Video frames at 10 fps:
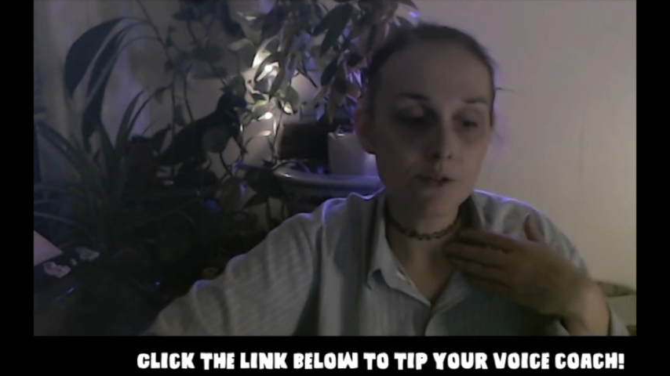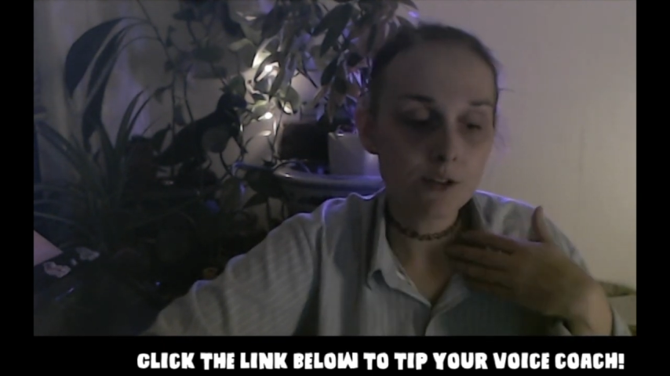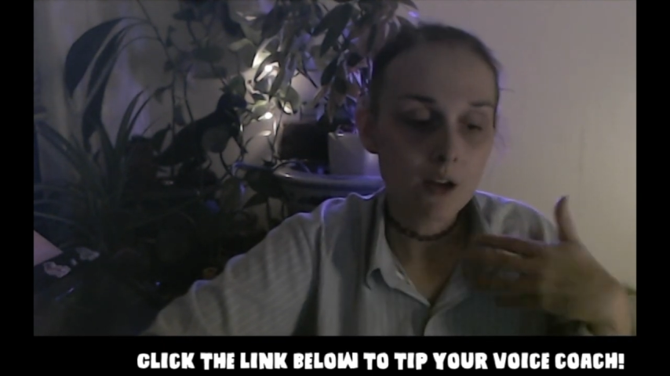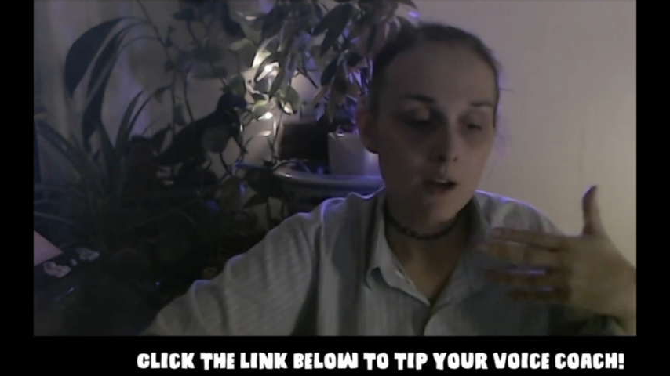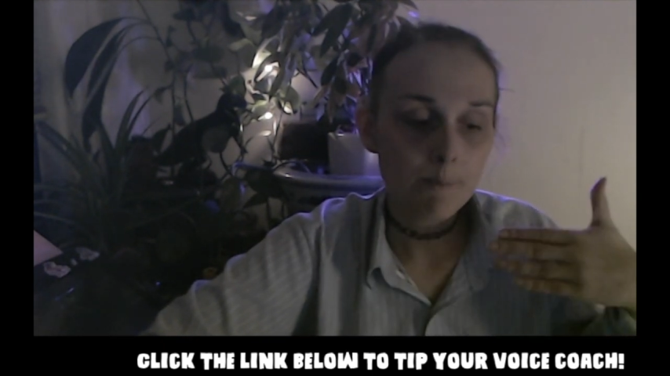
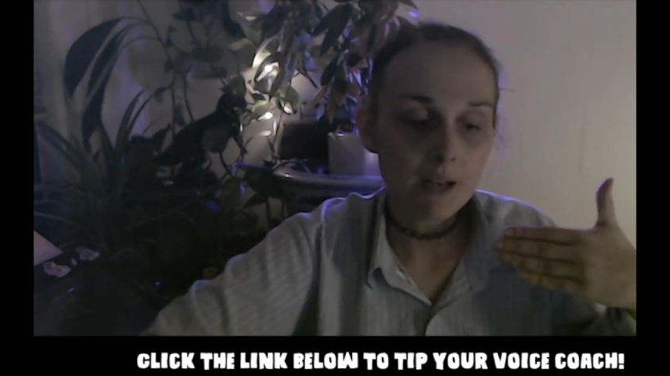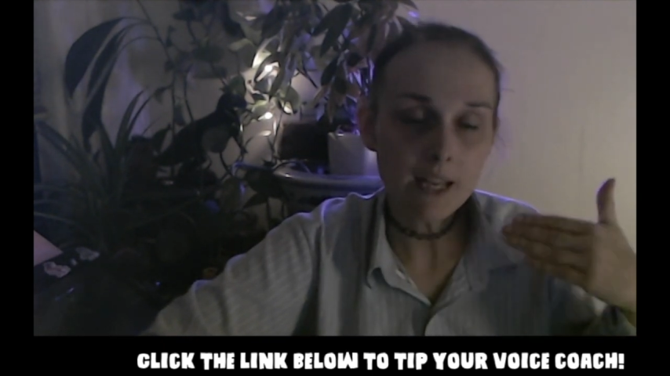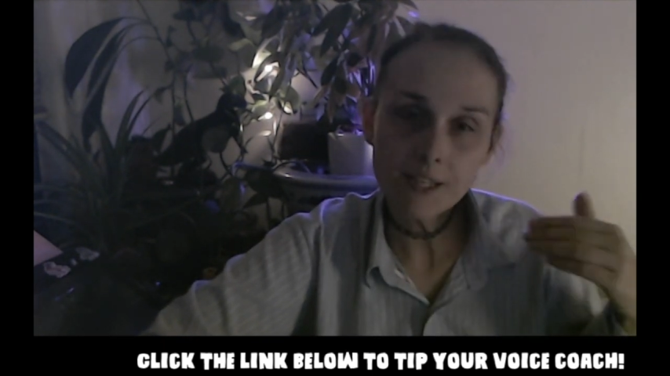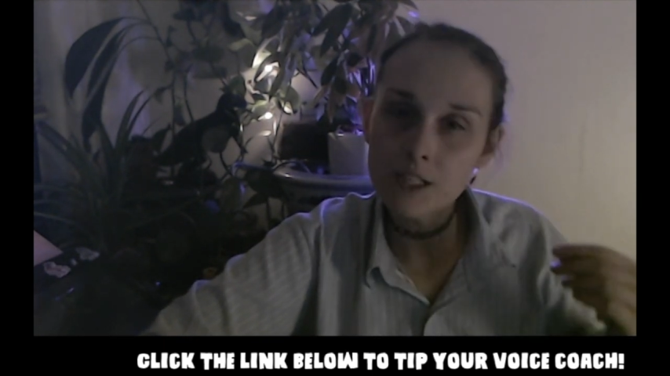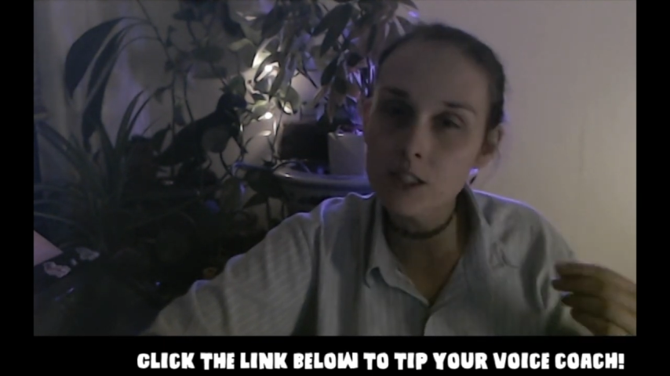But like the
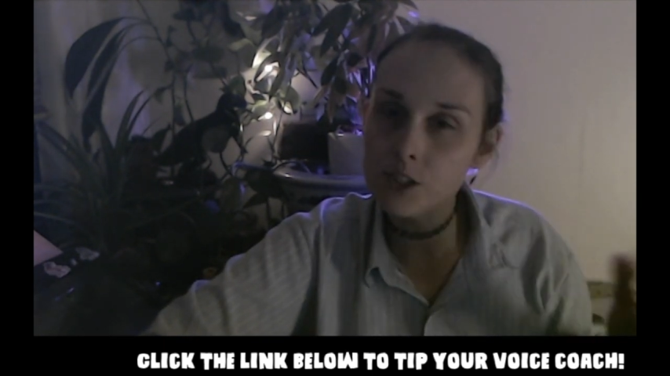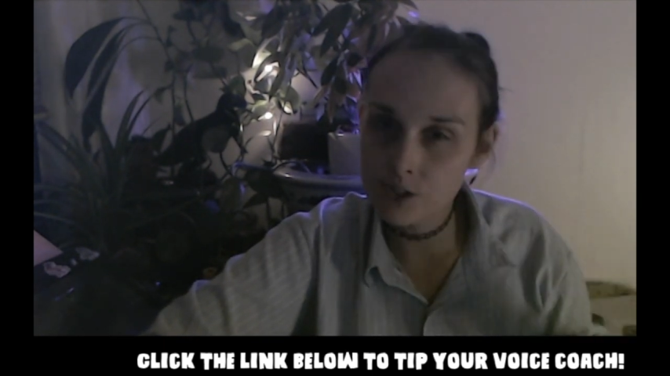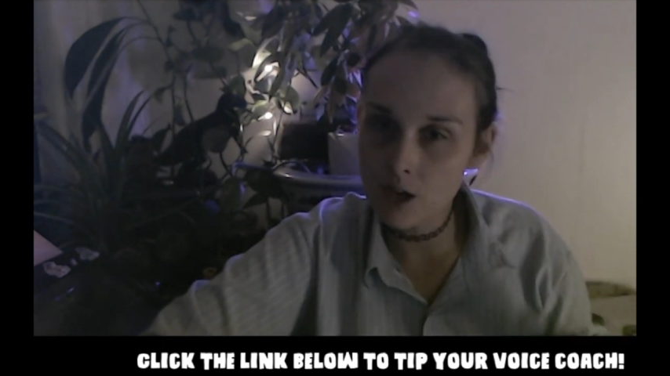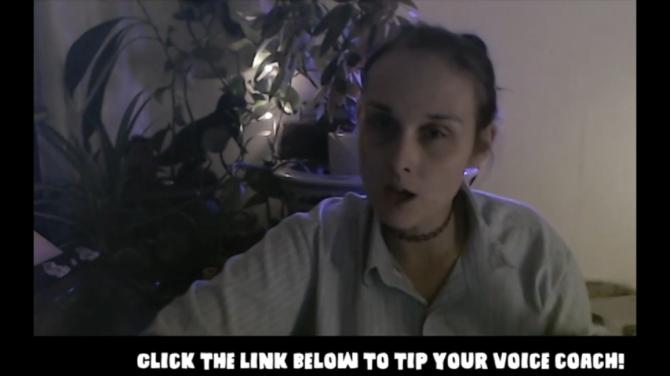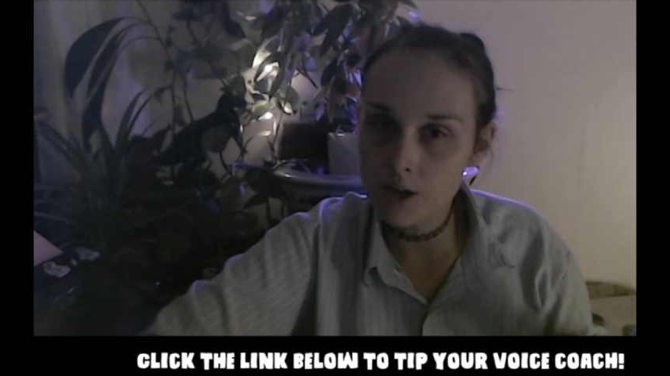
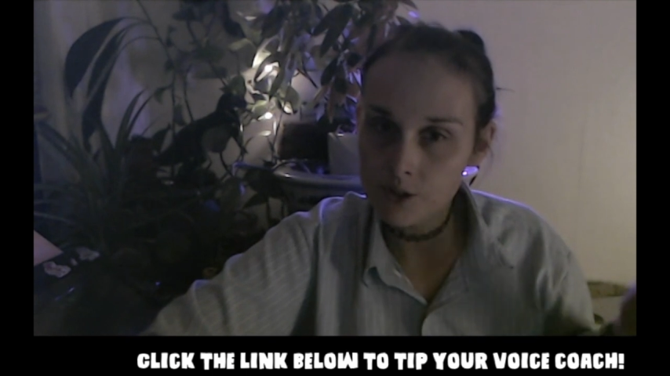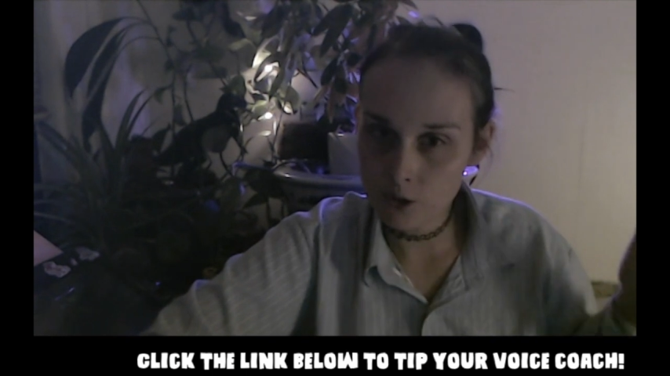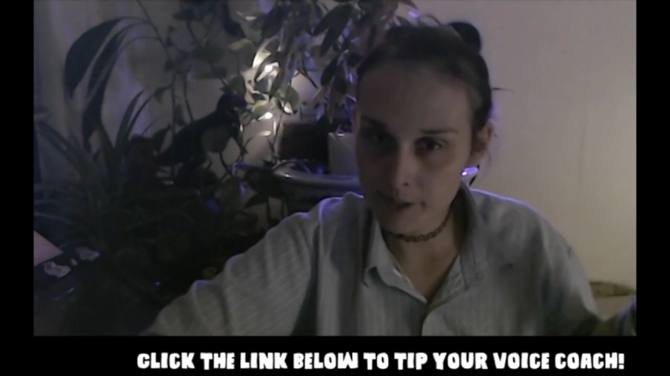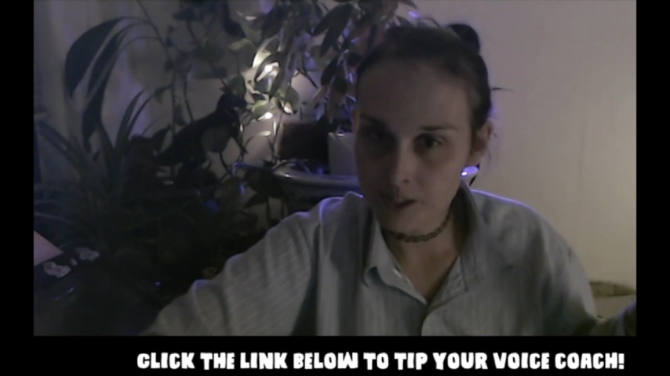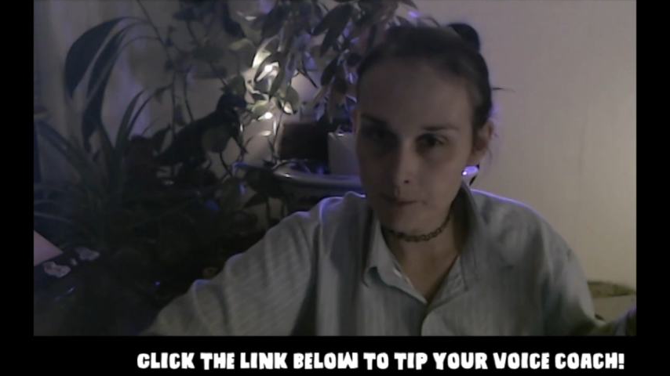Glissando we
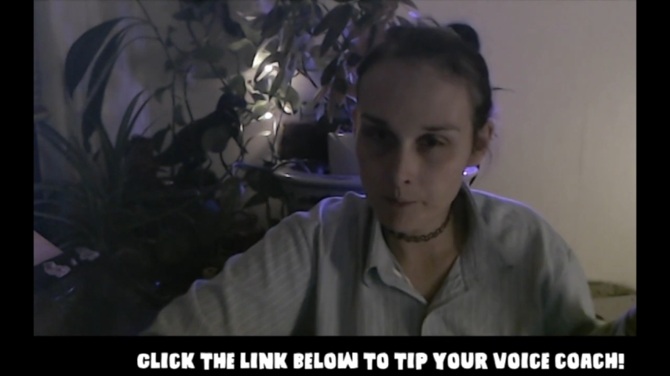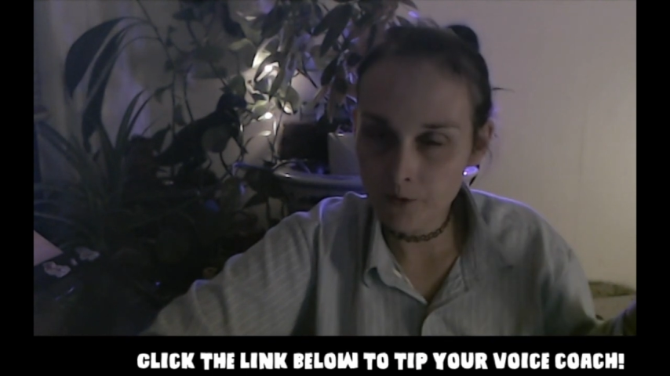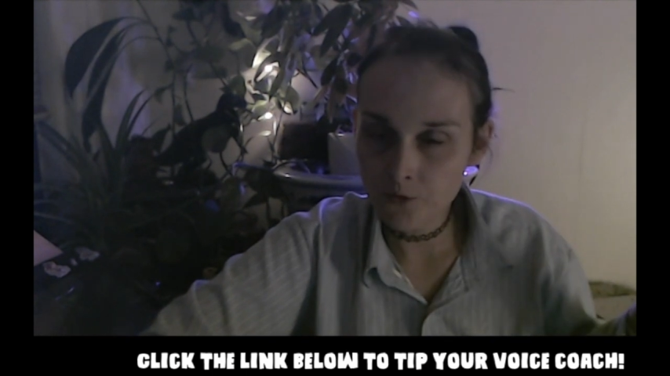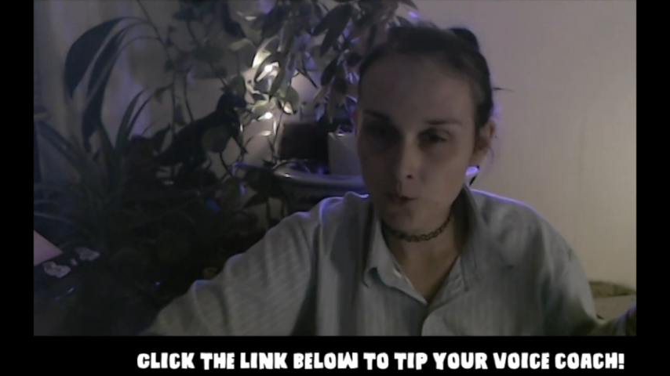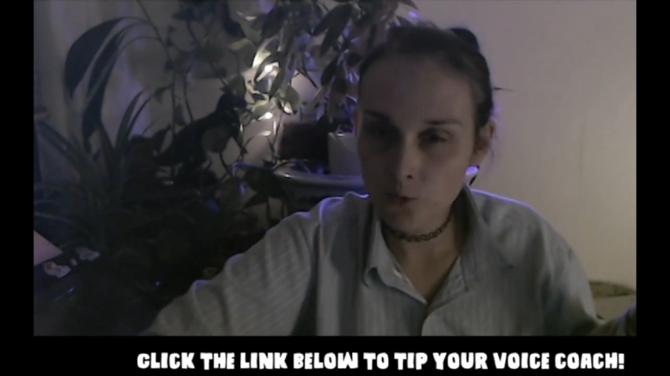did
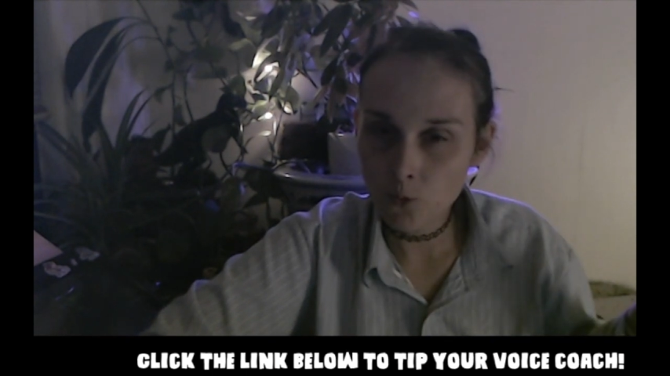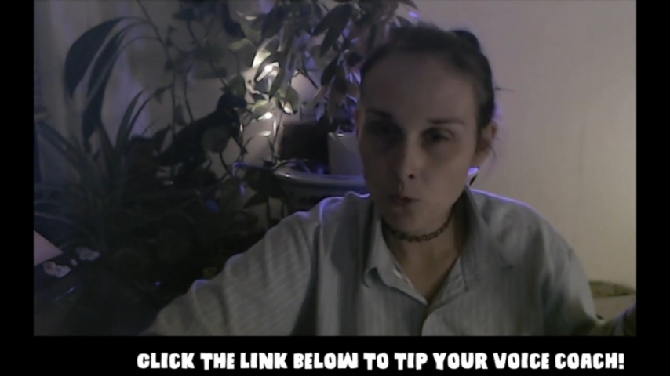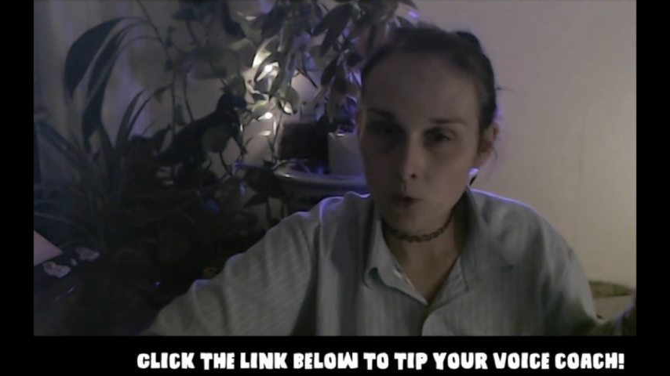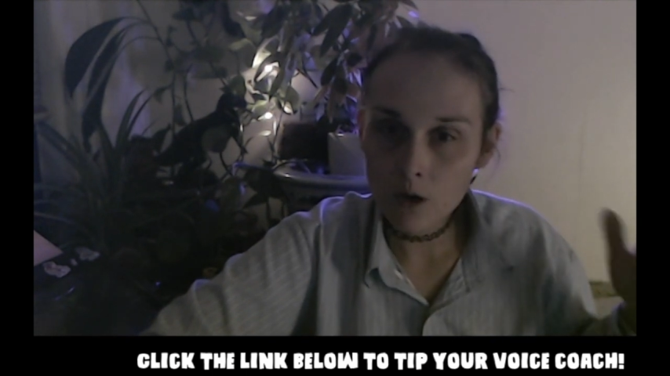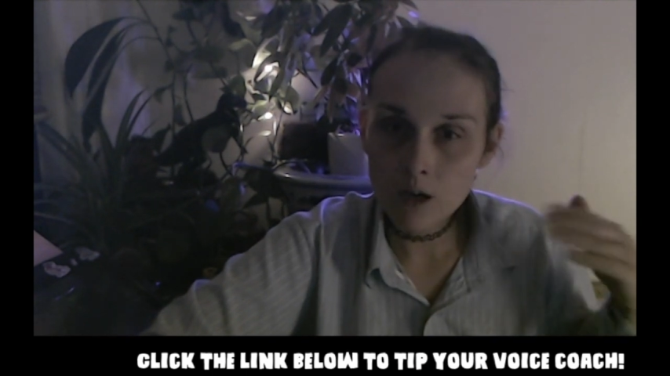before, this
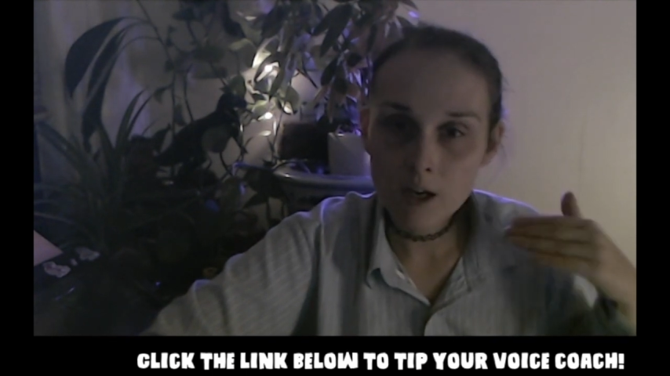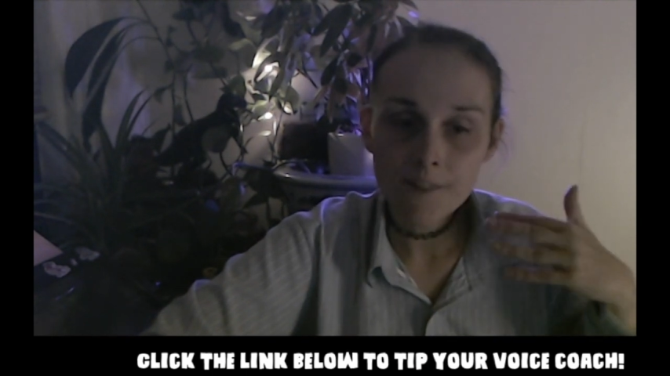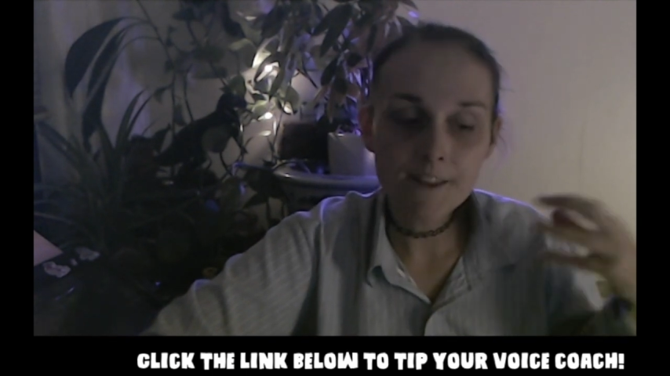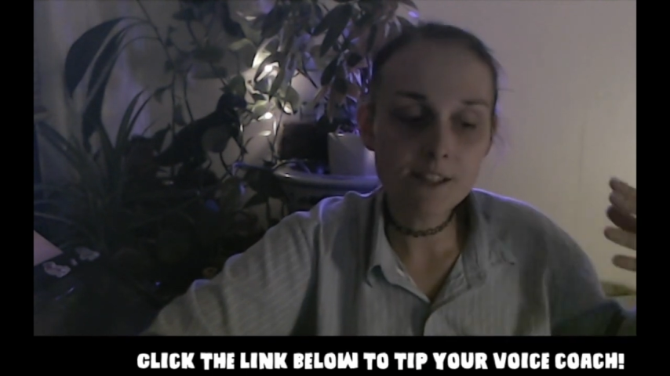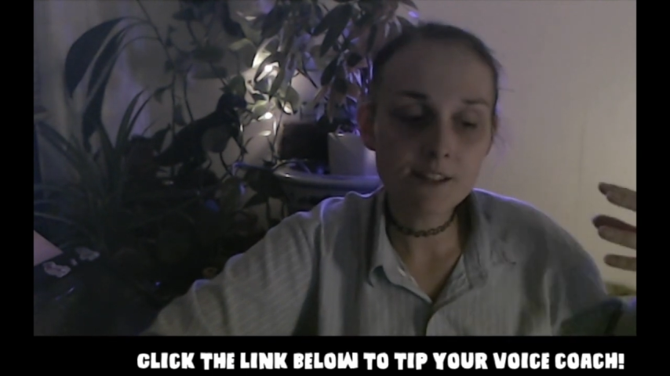is
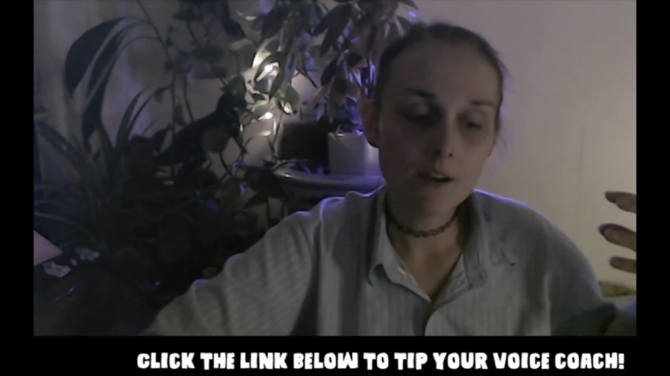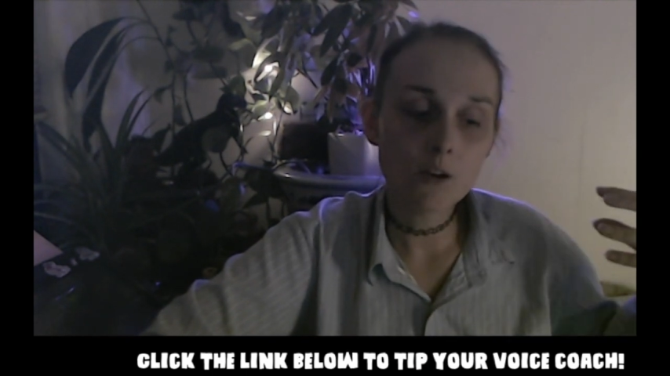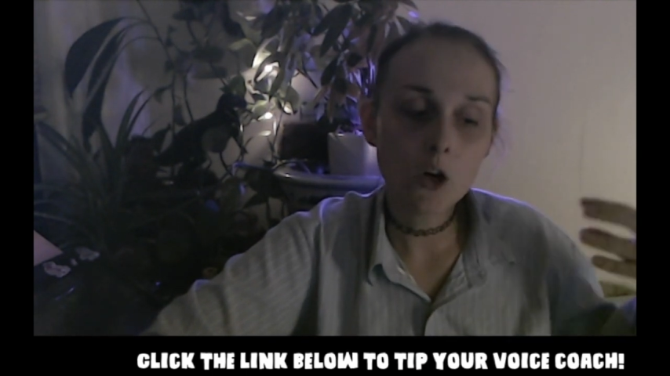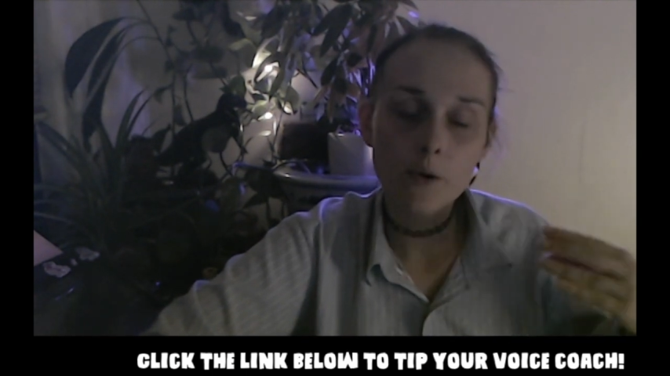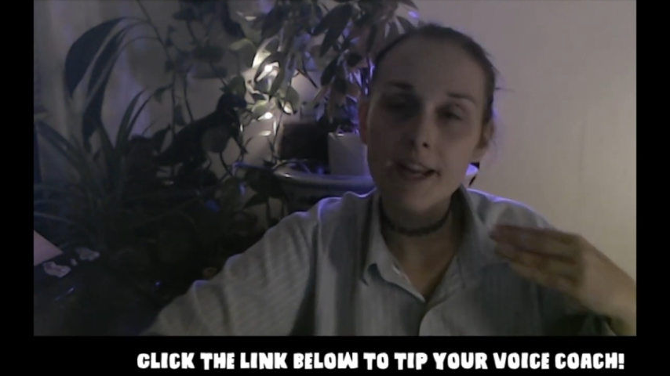going
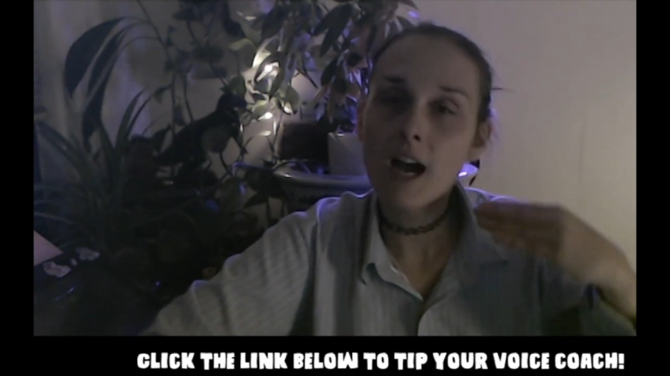up